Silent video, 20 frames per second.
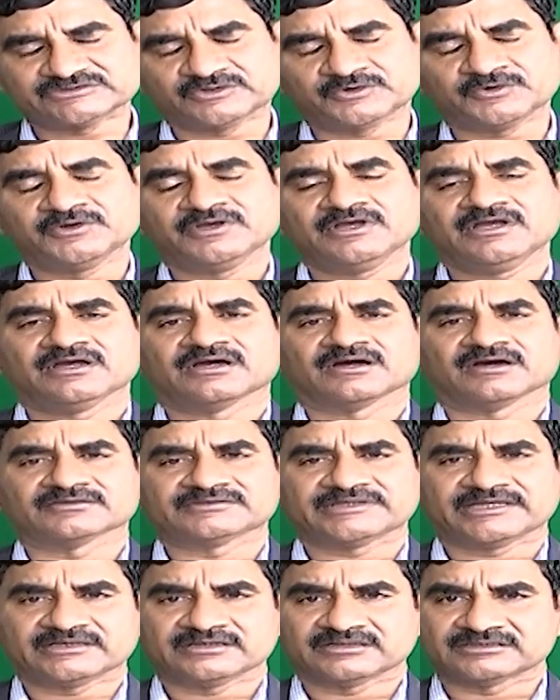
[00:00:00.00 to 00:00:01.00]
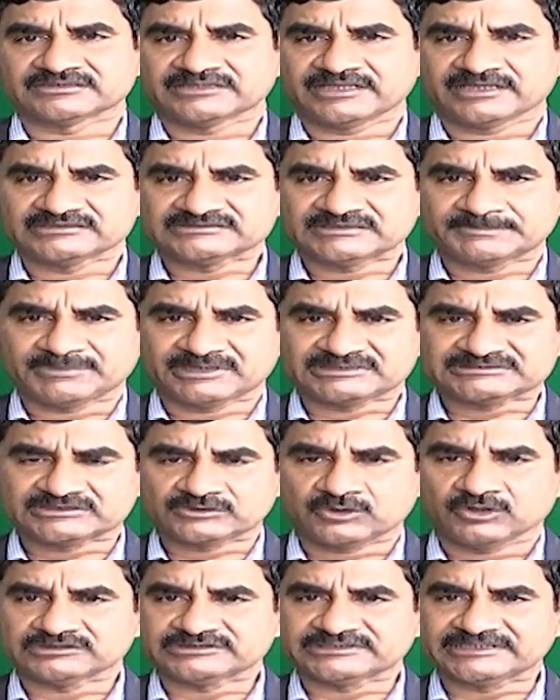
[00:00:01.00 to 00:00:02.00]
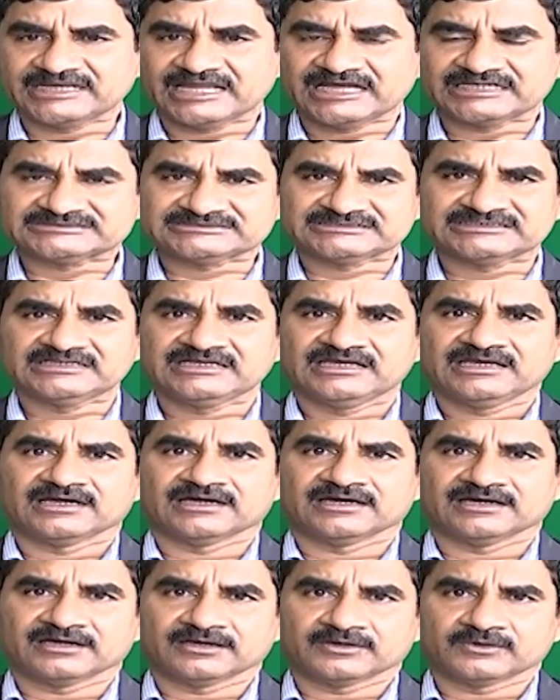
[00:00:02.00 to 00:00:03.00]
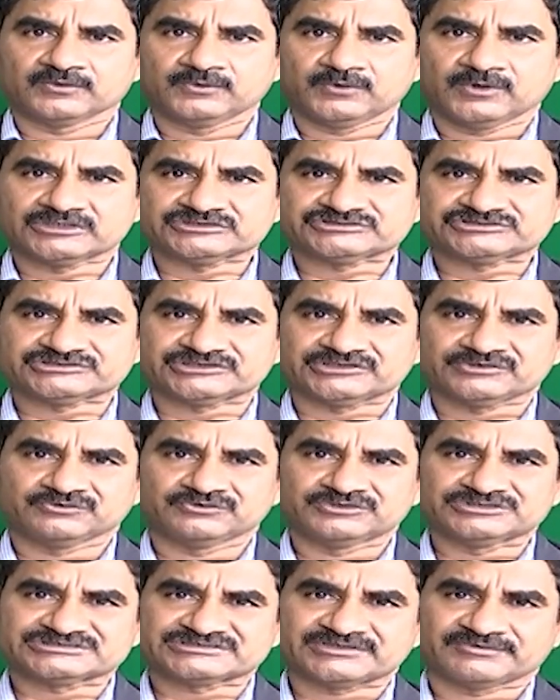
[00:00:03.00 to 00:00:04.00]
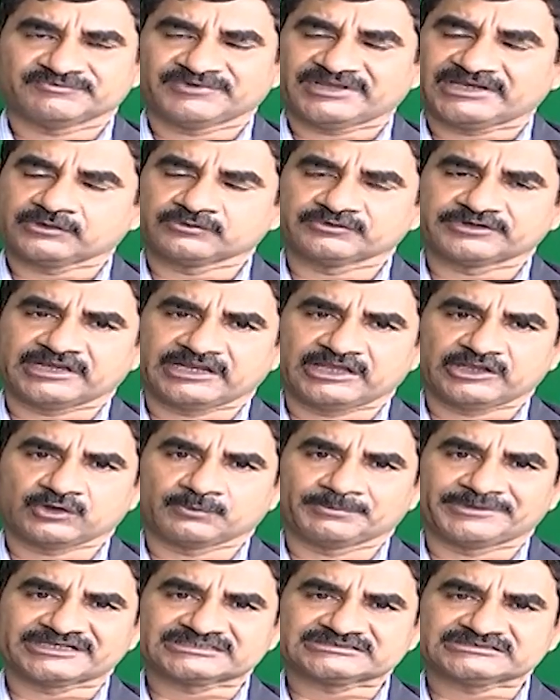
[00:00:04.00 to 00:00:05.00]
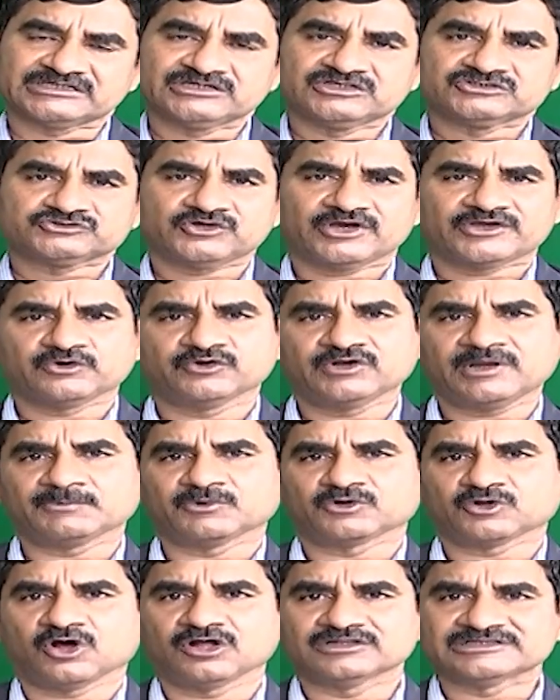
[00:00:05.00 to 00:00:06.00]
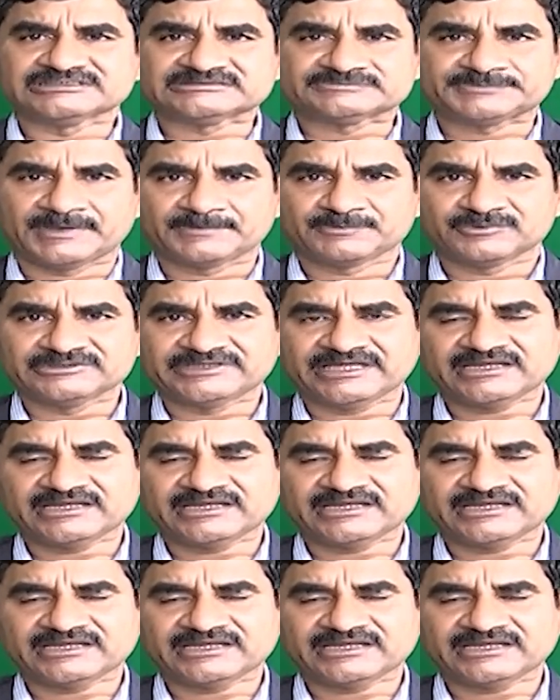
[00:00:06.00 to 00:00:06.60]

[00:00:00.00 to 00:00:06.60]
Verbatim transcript: So then there is a person called Dinas who was, who is a very good aerobics so I wrote about all these people.